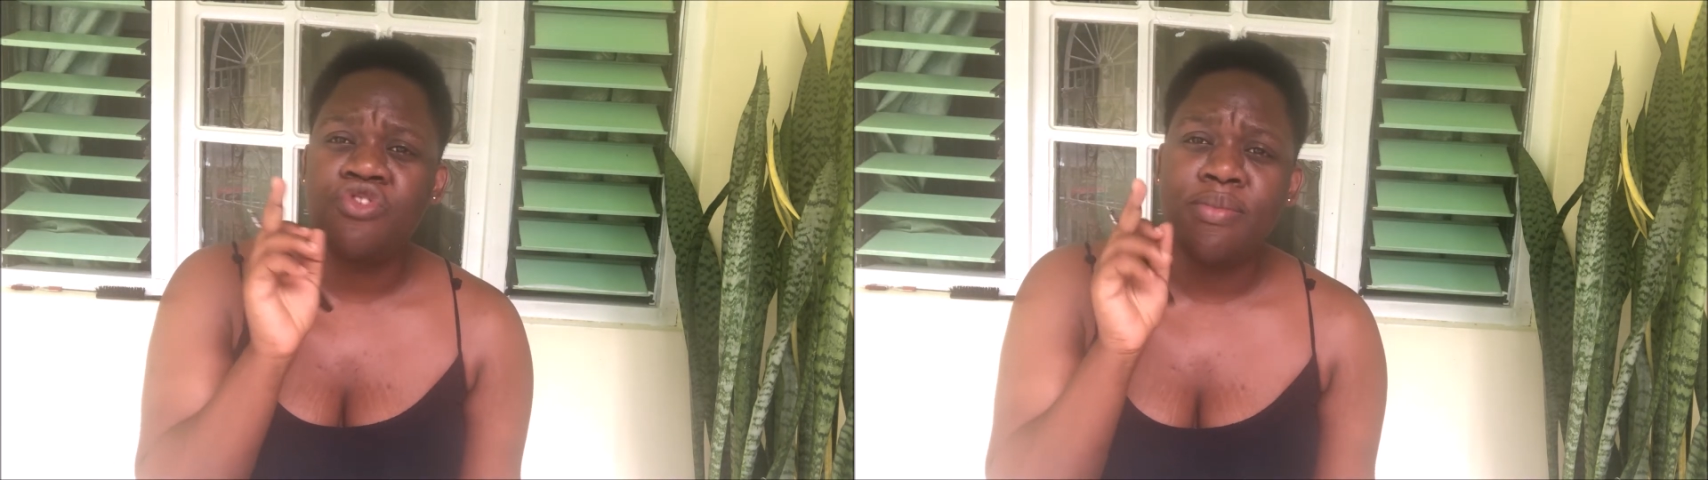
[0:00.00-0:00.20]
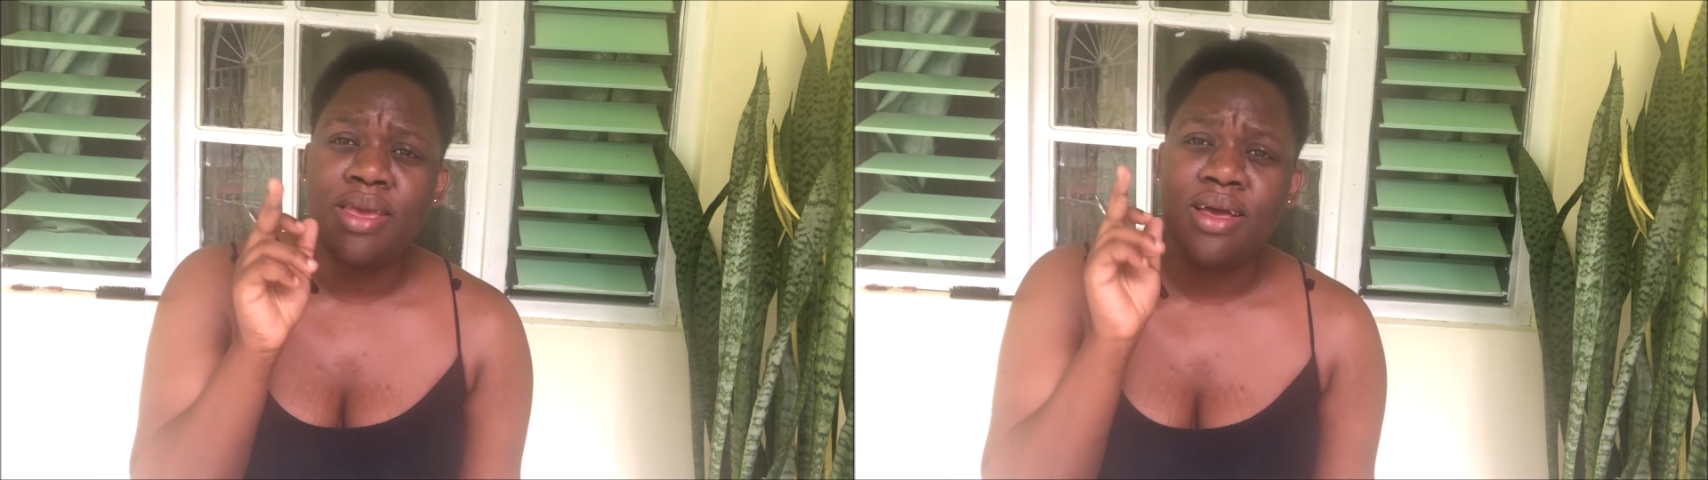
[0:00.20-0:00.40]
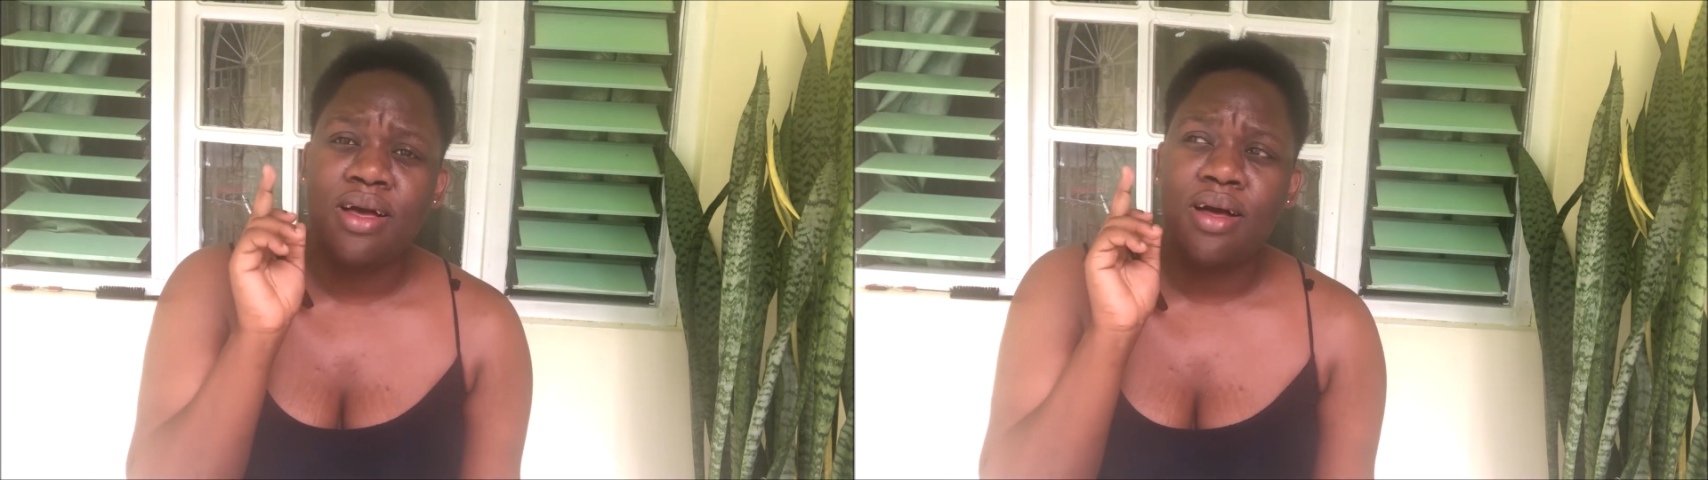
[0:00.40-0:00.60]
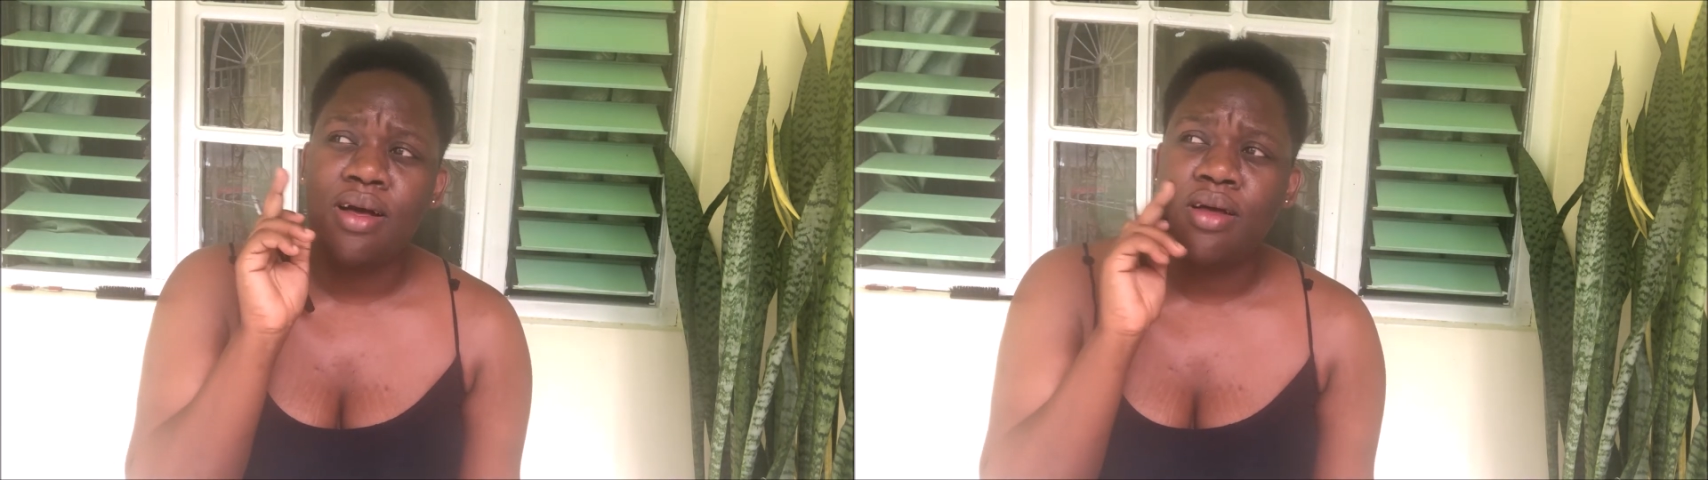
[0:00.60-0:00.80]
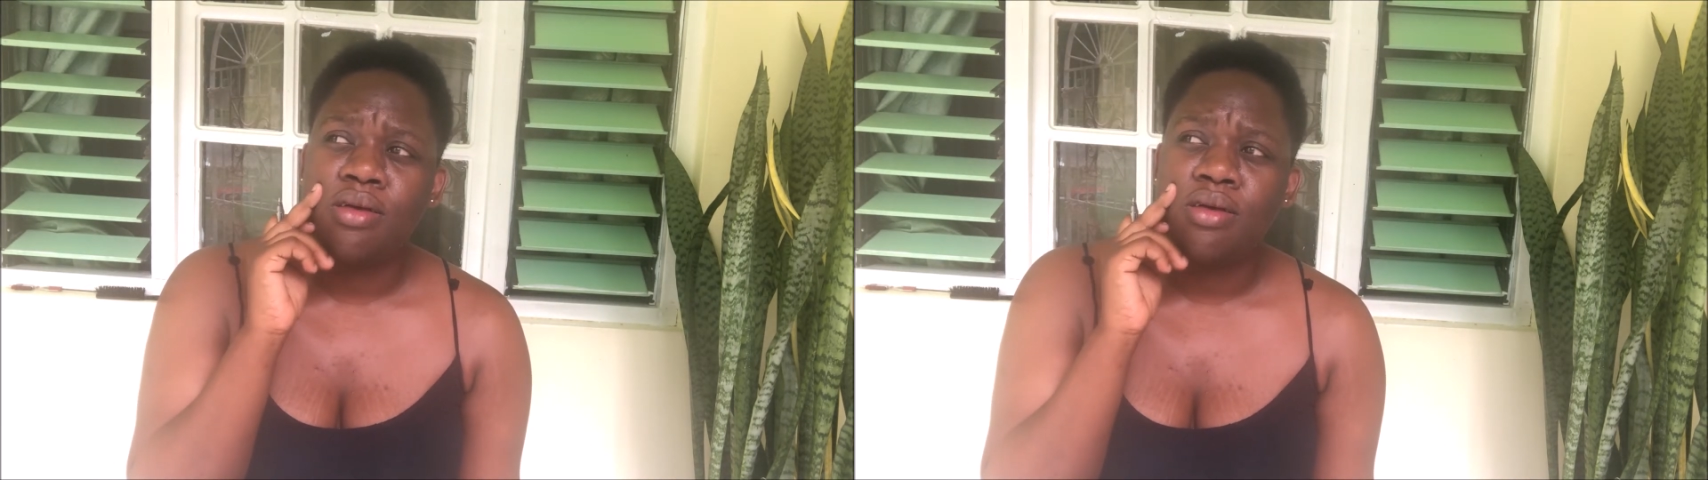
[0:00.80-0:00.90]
Jamaica,